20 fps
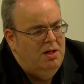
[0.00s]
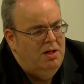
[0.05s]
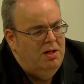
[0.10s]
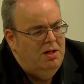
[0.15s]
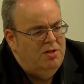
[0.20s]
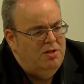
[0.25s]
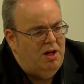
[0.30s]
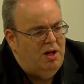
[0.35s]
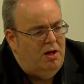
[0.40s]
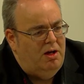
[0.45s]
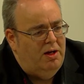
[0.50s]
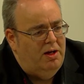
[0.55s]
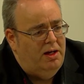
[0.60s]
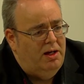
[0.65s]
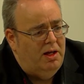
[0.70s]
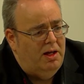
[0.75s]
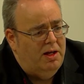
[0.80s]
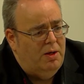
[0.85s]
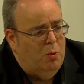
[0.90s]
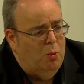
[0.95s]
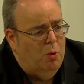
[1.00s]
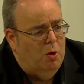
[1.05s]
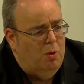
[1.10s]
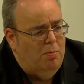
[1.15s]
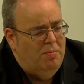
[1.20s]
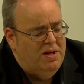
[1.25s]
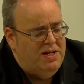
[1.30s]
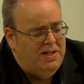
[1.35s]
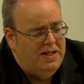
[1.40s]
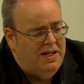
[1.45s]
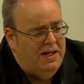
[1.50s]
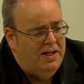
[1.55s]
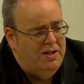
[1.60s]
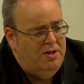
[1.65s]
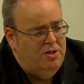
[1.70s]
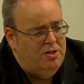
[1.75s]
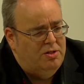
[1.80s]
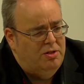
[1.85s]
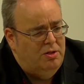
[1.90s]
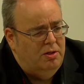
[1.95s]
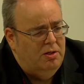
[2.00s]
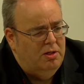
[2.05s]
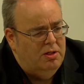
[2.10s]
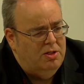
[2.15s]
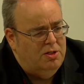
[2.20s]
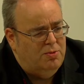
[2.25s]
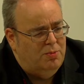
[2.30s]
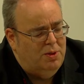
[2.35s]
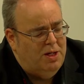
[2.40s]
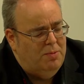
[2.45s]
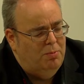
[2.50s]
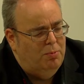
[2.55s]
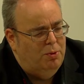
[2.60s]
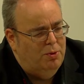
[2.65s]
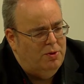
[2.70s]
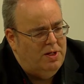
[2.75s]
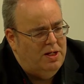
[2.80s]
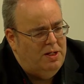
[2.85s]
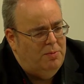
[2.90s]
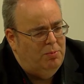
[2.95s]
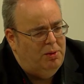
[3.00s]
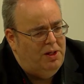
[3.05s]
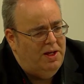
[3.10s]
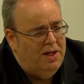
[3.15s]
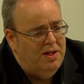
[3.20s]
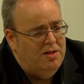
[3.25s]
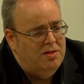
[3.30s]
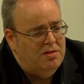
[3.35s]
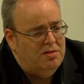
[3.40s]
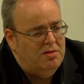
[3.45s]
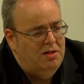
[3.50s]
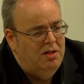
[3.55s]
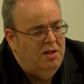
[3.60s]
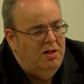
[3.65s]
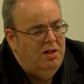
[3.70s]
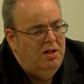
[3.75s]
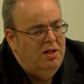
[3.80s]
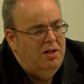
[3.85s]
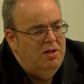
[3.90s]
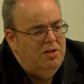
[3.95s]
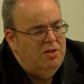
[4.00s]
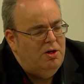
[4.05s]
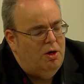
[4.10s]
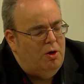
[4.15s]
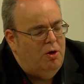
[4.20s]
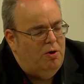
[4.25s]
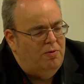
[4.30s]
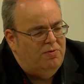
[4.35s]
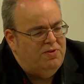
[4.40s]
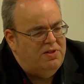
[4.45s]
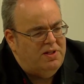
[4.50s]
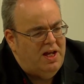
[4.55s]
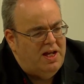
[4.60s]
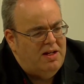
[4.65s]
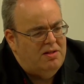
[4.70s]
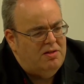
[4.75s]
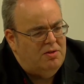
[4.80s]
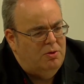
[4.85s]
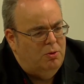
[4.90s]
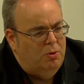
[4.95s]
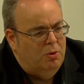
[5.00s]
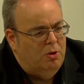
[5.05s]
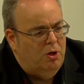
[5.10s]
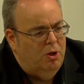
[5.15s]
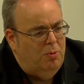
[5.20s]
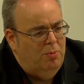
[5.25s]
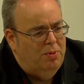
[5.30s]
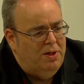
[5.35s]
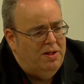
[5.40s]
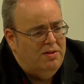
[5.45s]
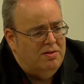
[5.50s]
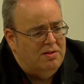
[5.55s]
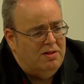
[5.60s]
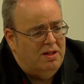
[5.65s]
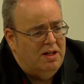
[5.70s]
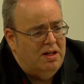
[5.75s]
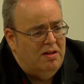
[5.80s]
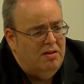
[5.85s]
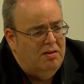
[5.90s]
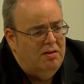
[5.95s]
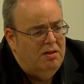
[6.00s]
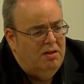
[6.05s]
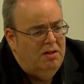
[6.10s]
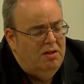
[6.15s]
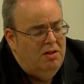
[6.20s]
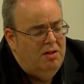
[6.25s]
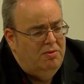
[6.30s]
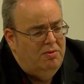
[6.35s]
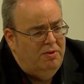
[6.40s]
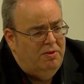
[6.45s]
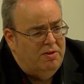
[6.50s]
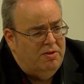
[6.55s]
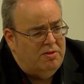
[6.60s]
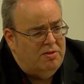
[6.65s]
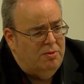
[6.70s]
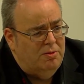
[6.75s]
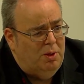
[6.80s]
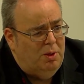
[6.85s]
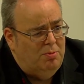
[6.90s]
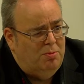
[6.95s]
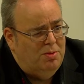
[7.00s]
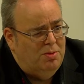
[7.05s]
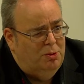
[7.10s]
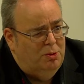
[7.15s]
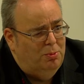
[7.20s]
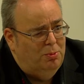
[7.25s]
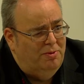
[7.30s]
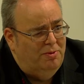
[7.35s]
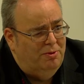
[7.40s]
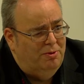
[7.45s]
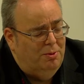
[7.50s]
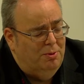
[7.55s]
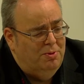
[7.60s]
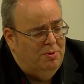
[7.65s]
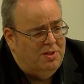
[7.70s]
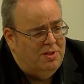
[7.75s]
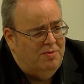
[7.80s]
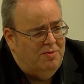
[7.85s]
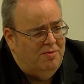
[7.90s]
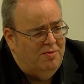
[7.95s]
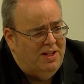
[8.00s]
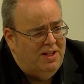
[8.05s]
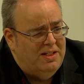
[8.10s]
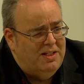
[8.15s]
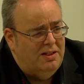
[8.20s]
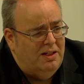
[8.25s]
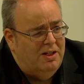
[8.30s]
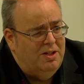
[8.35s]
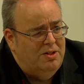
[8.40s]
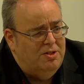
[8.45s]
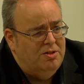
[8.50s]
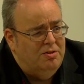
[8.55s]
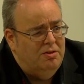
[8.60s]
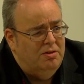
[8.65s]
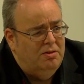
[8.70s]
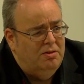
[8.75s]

to highlight what mitigation has been put in place to offset or compensate for the suboptimal performance of the ventilation.